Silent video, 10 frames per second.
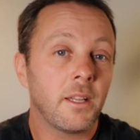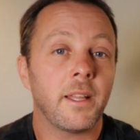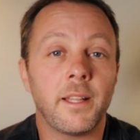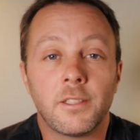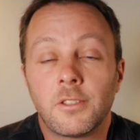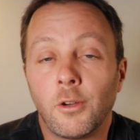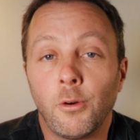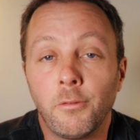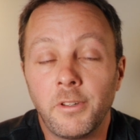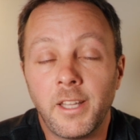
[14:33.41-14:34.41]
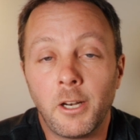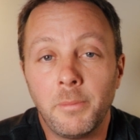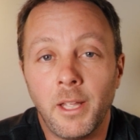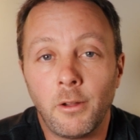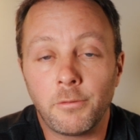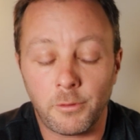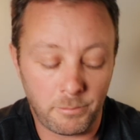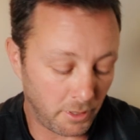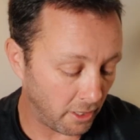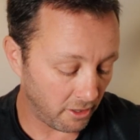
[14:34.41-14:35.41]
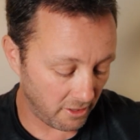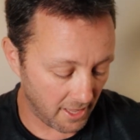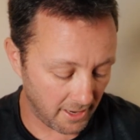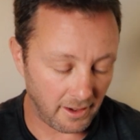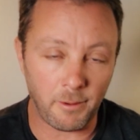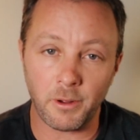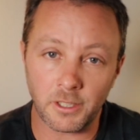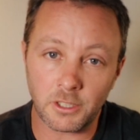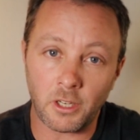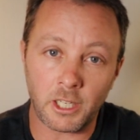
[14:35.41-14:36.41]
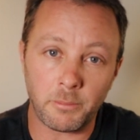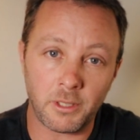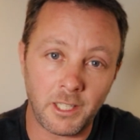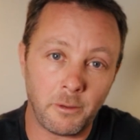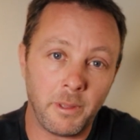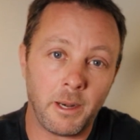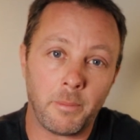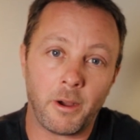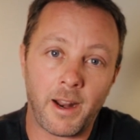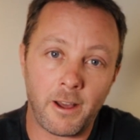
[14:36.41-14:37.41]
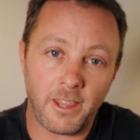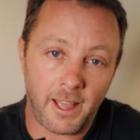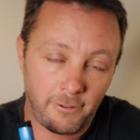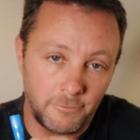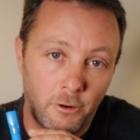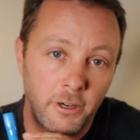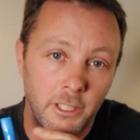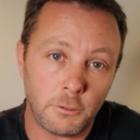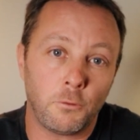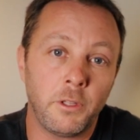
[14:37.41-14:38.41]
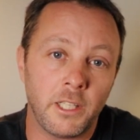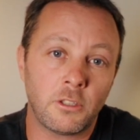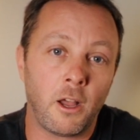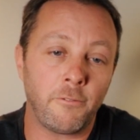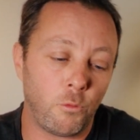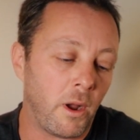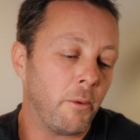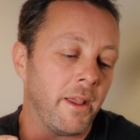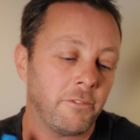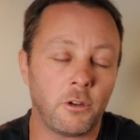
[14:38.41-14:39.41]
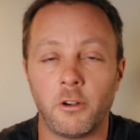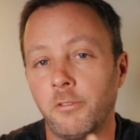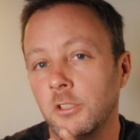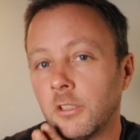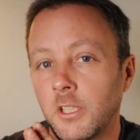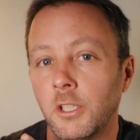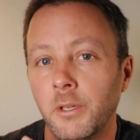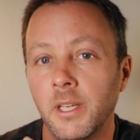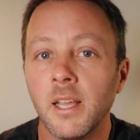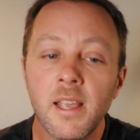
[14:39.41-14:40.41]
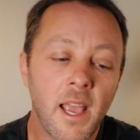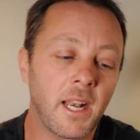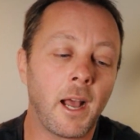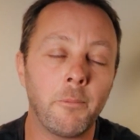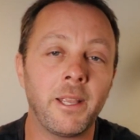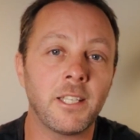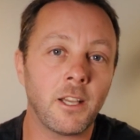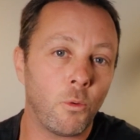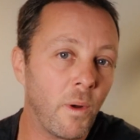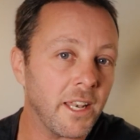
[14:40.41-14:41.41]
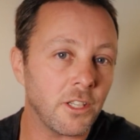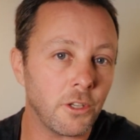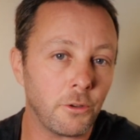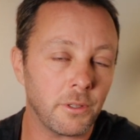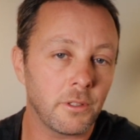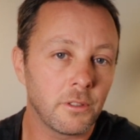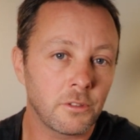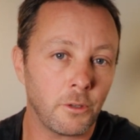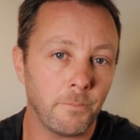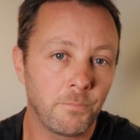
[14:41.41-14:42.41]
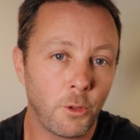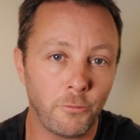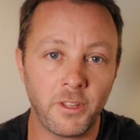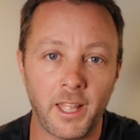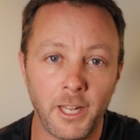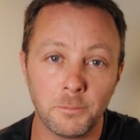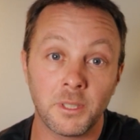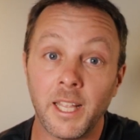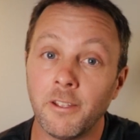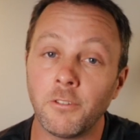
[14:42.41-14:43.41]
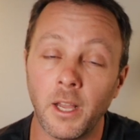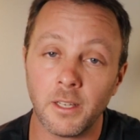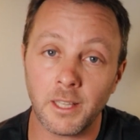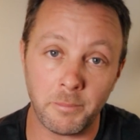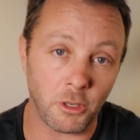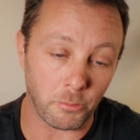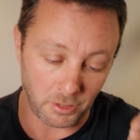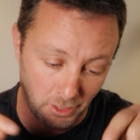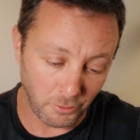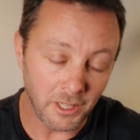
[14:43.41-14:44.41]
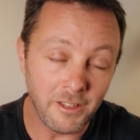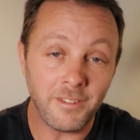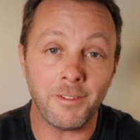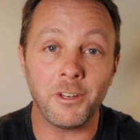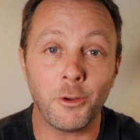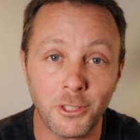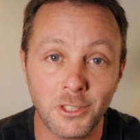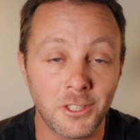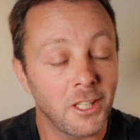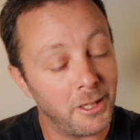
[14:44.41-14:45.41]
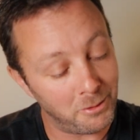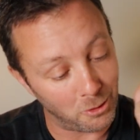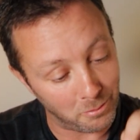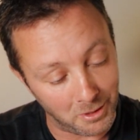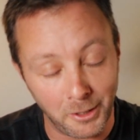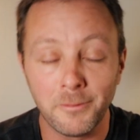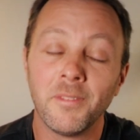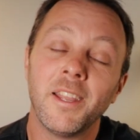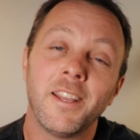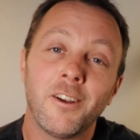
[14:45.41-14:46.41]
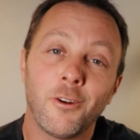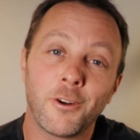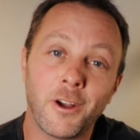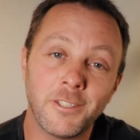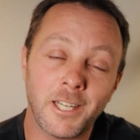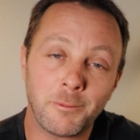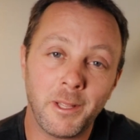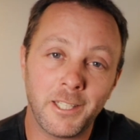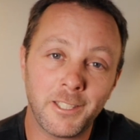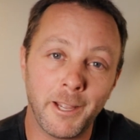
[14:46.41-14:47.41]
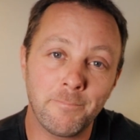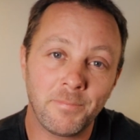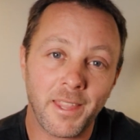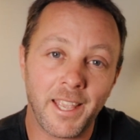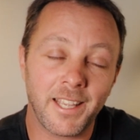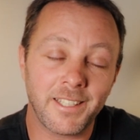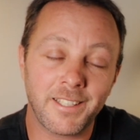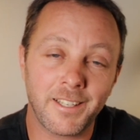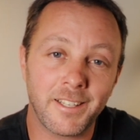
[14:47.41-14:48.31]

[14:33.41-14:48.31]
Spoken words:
and so hopefully that'll be helpful. But other than that, I wanted to just talk about a little bit about how that frog exfoliates off, why we have to artificially do it, and how we can tell when to do it. So hopefully that helps. If not, let me know below. If you have any questions, let me know below, or contact me anytime, and